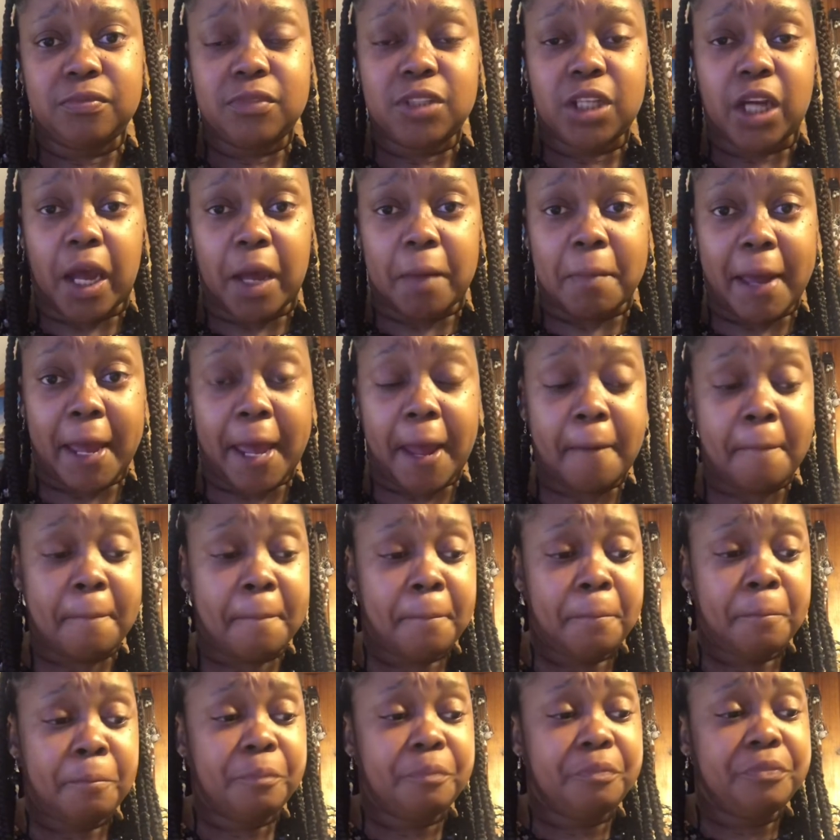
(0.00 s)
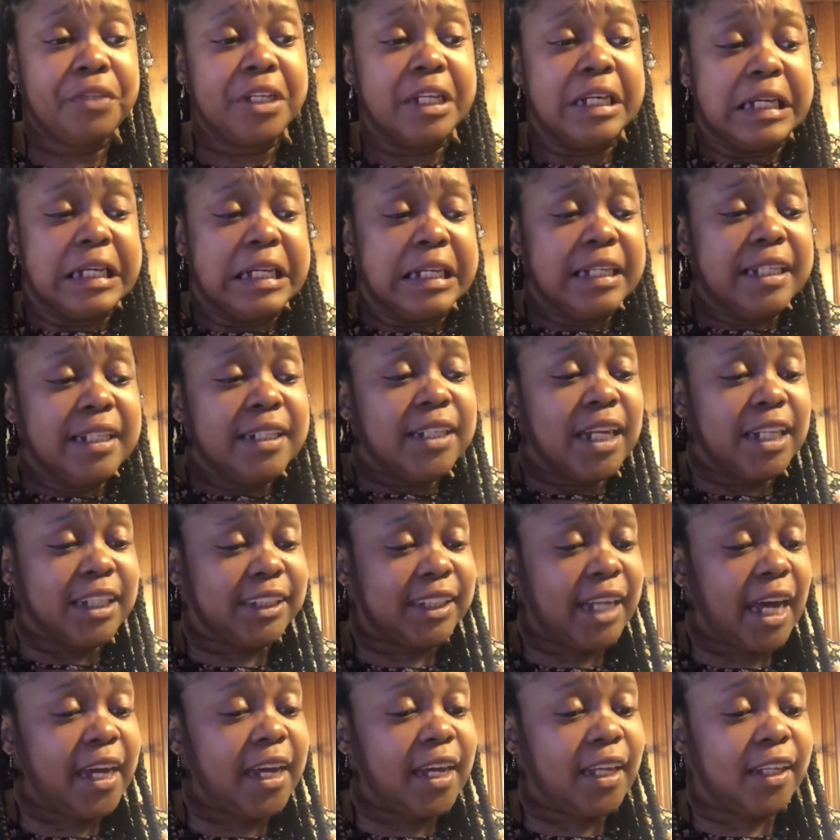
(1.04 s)
Amen? The
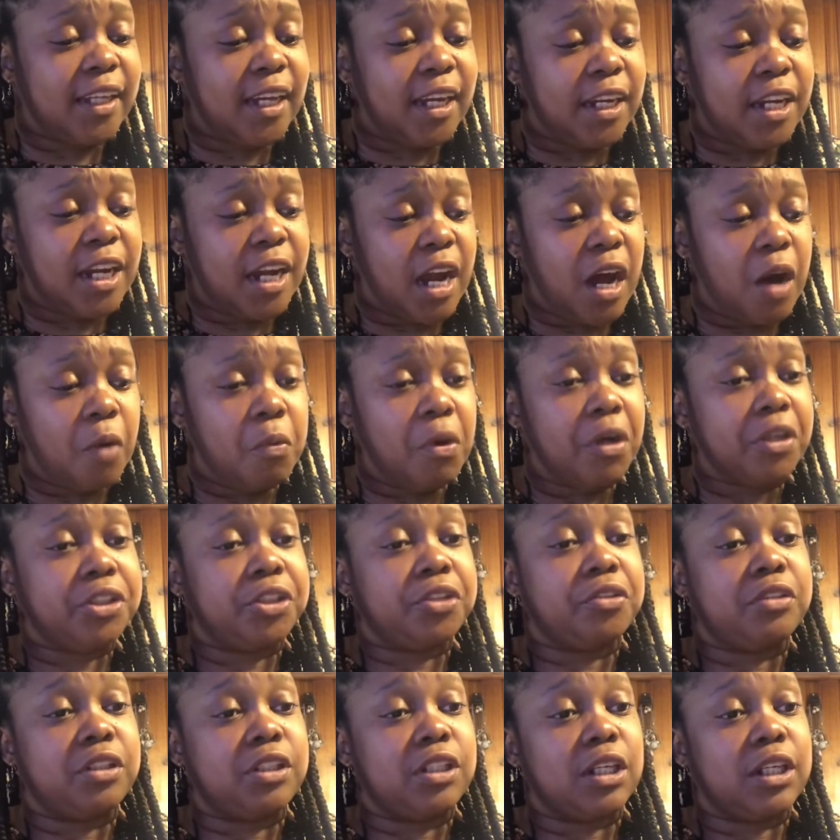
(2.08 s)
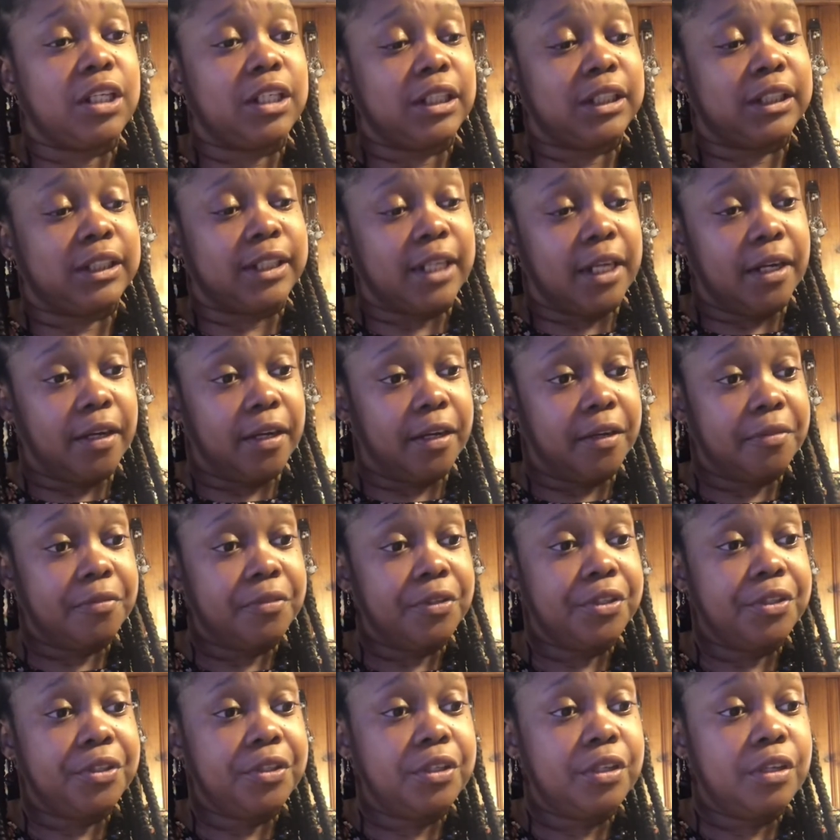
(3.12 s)
second thing that I want you to consider
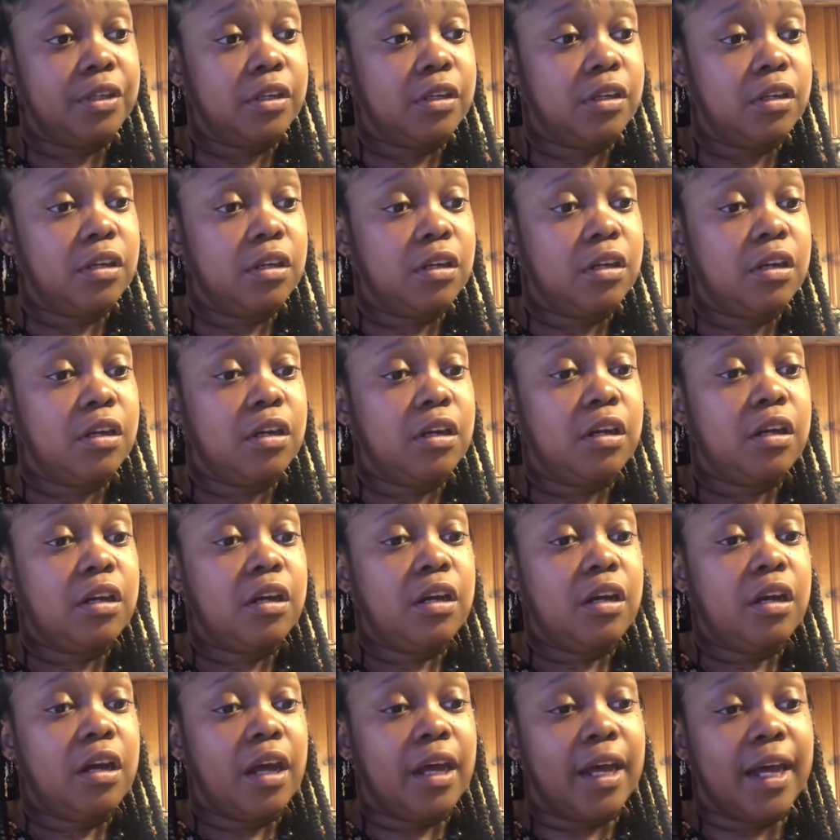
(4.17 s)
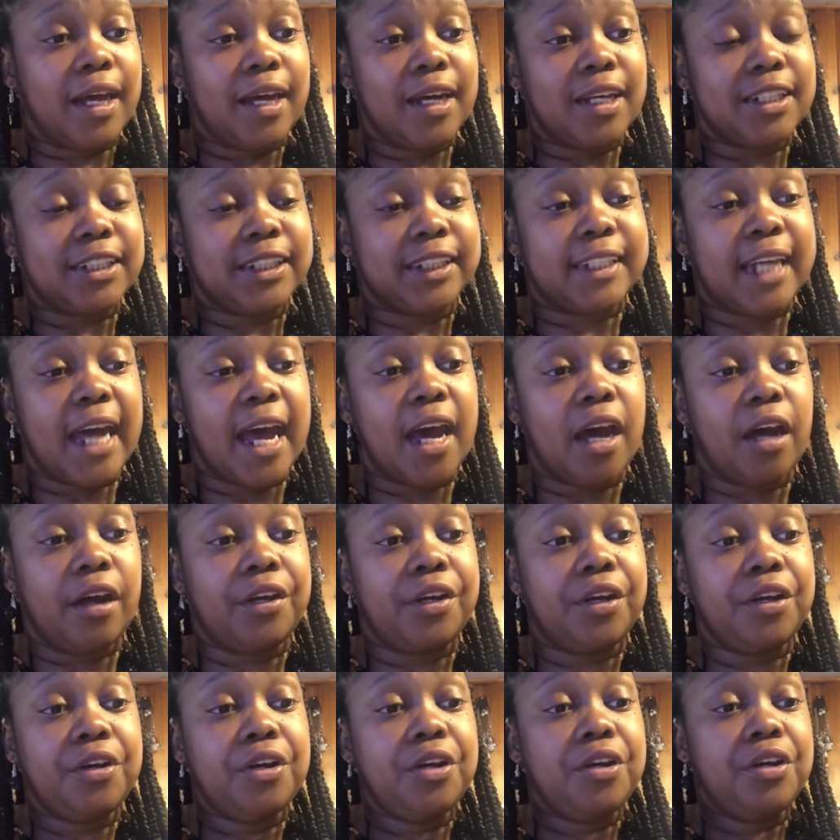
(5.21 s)
is that
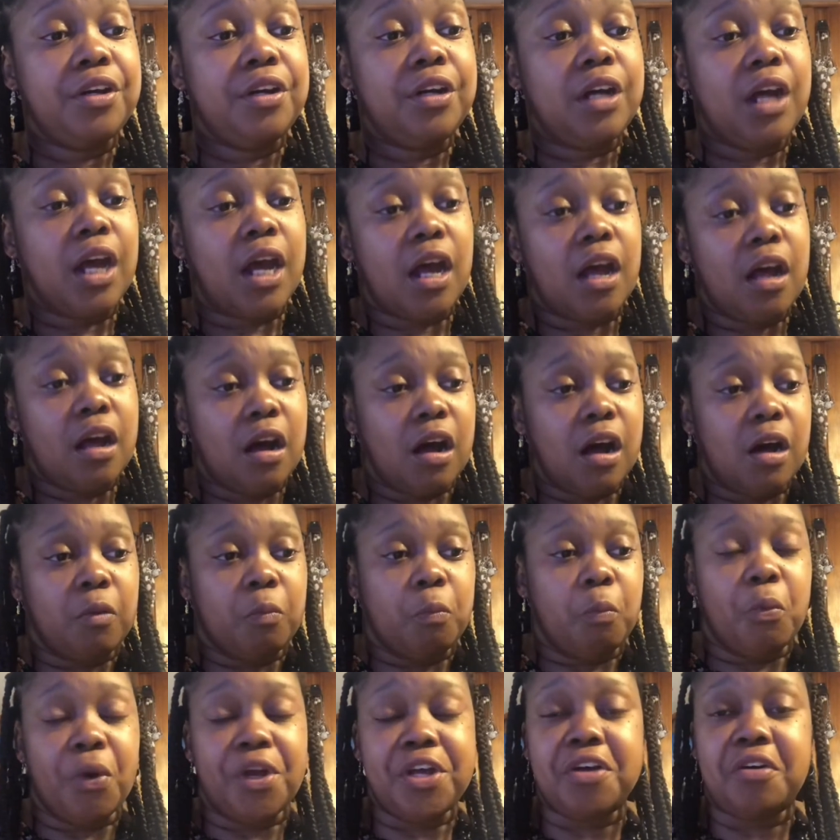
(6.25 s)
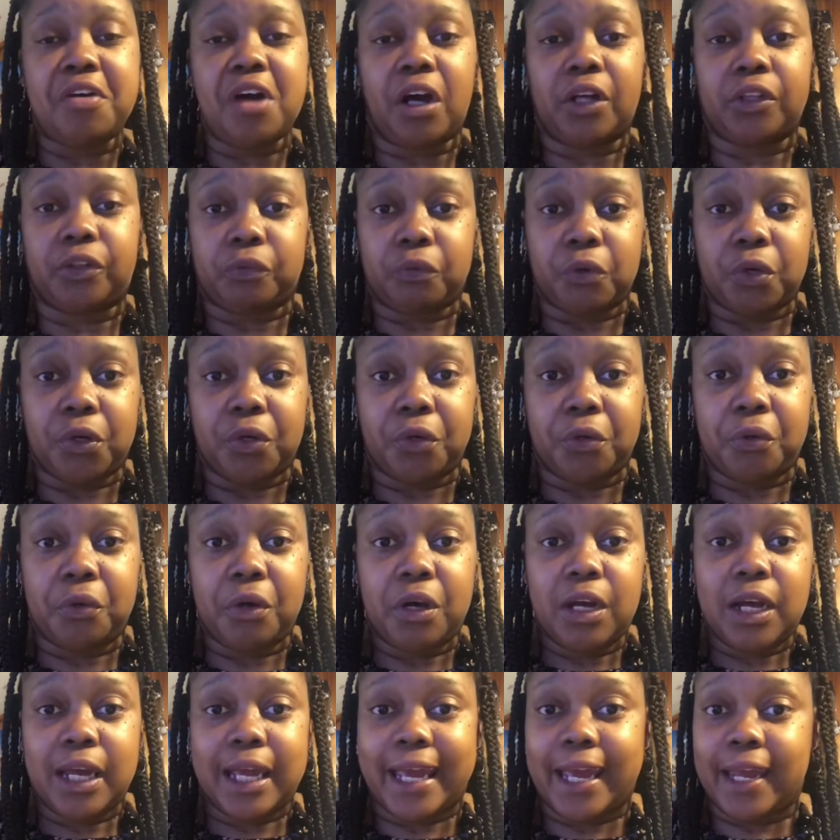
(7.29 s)
when you go through
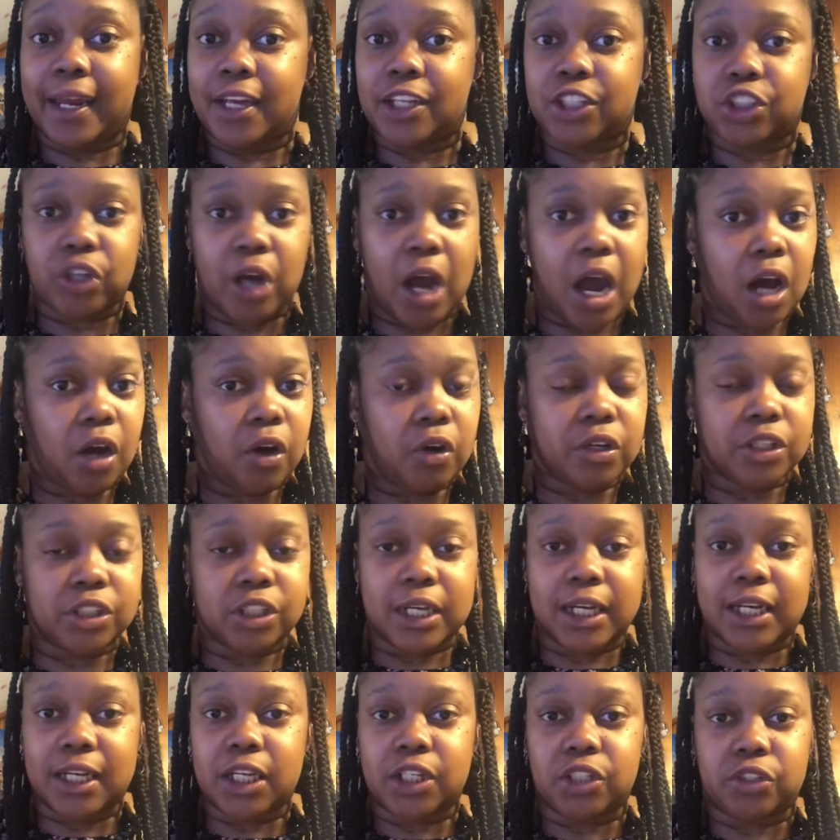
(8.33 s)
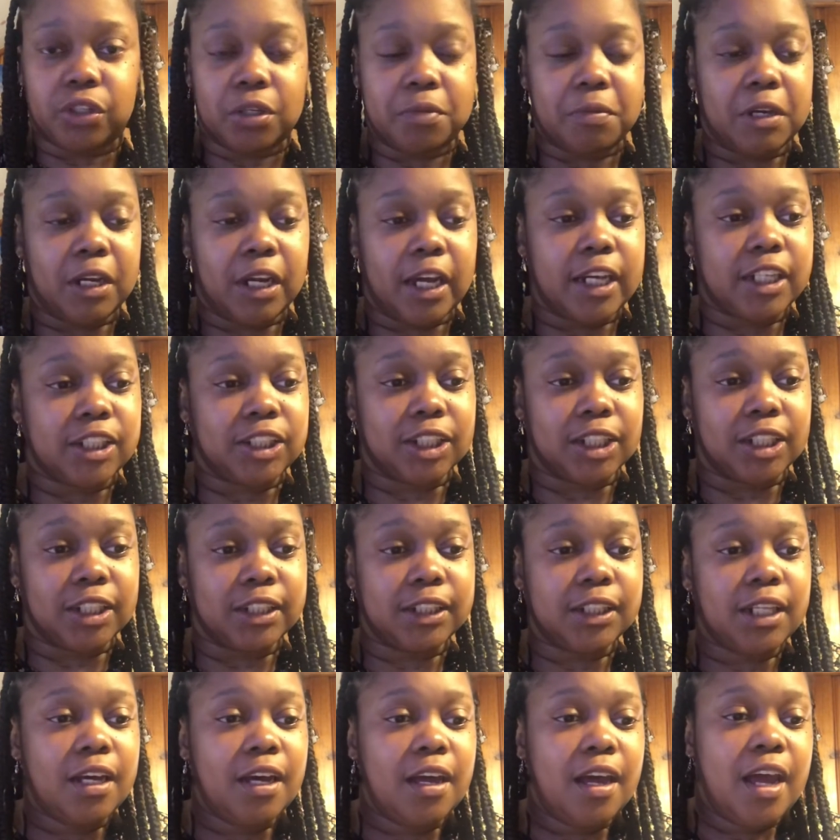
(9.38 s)
any trial or any tribulations,
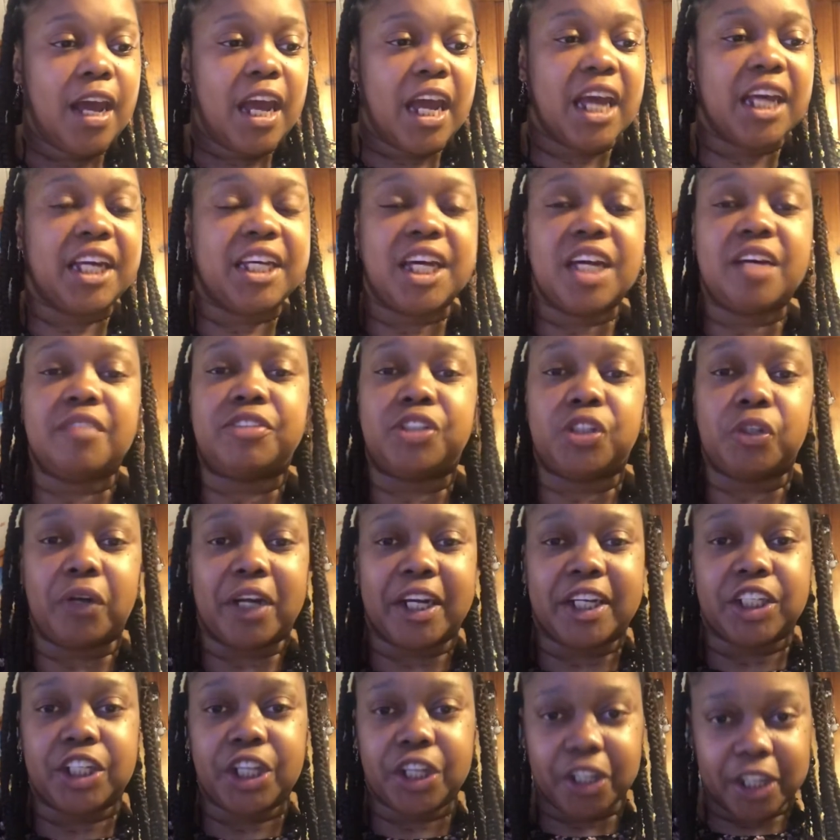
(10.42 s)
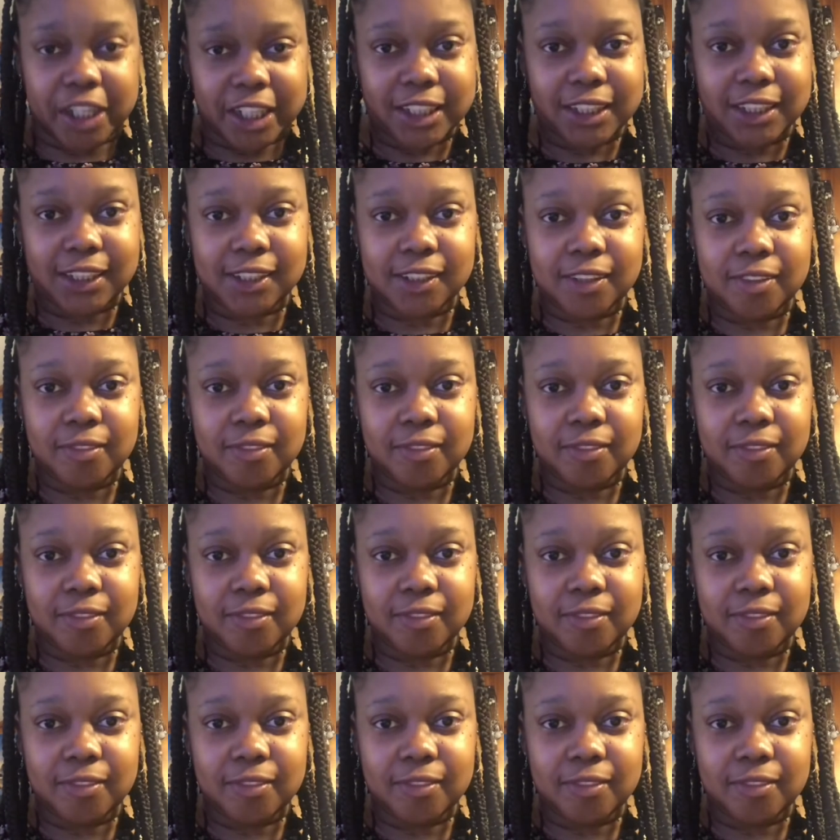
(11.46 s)
it gives you endurance.